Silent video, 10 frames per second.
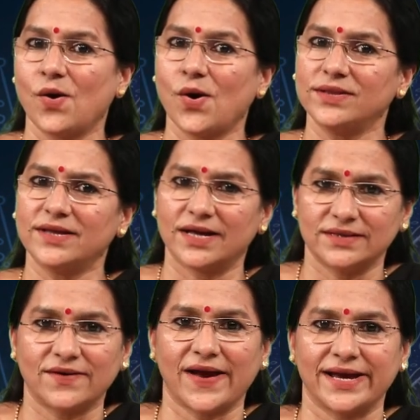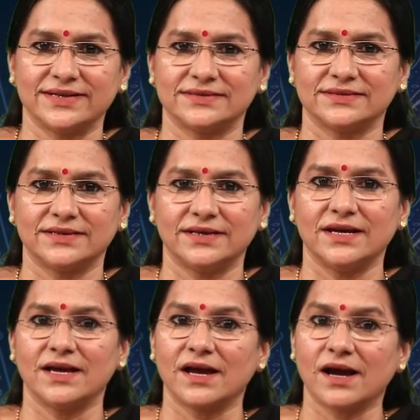On the other hand,
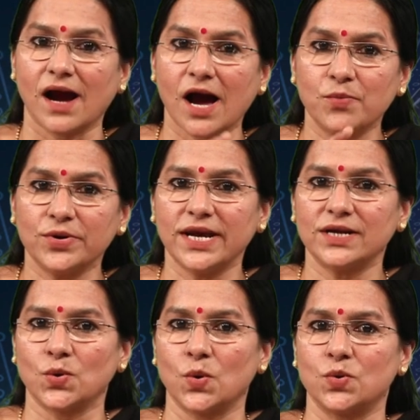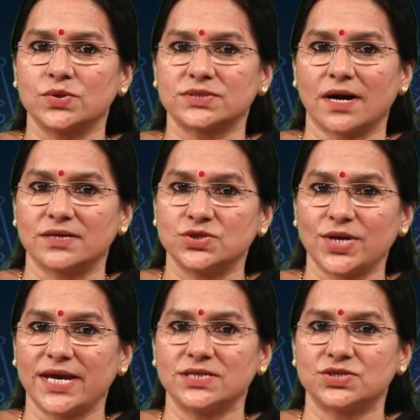carbonate ores are
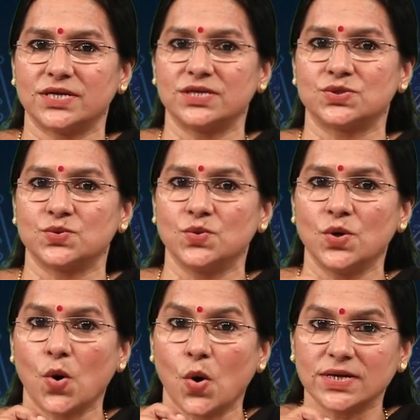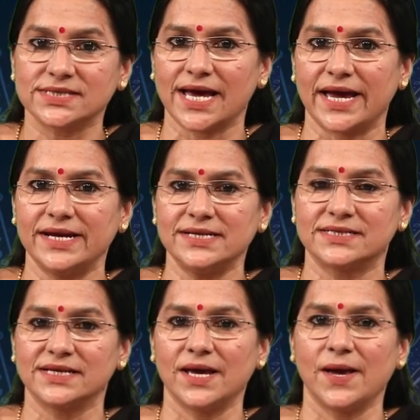changed into
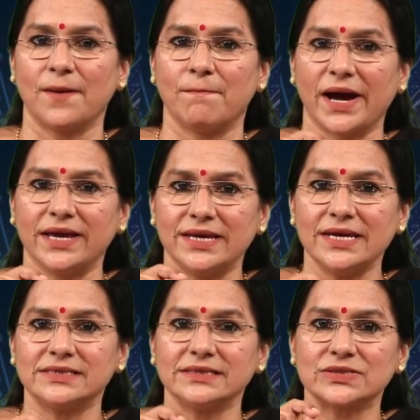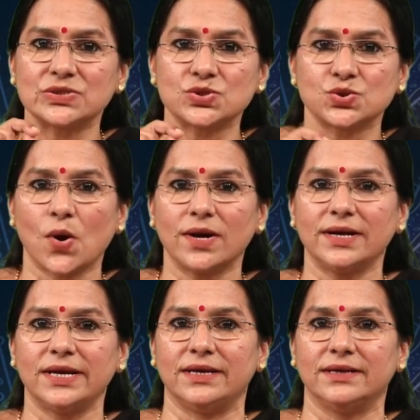oxides by heating
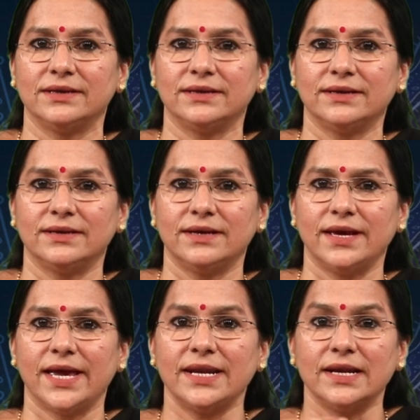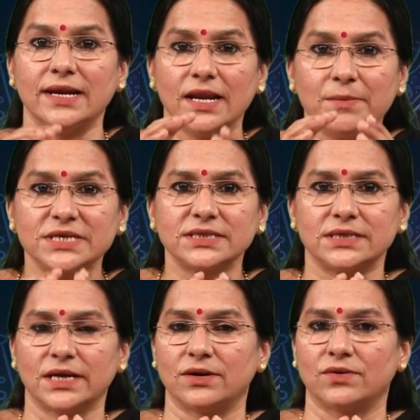strongly in
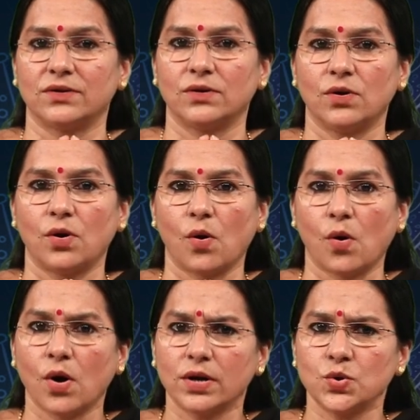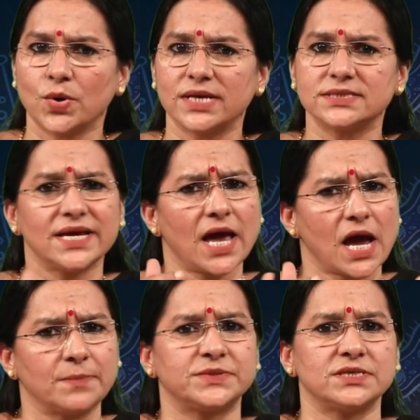limited air, or you can say
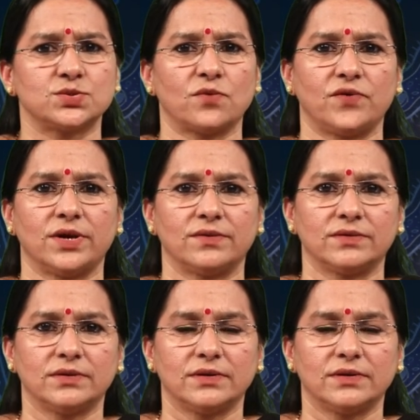absence of air.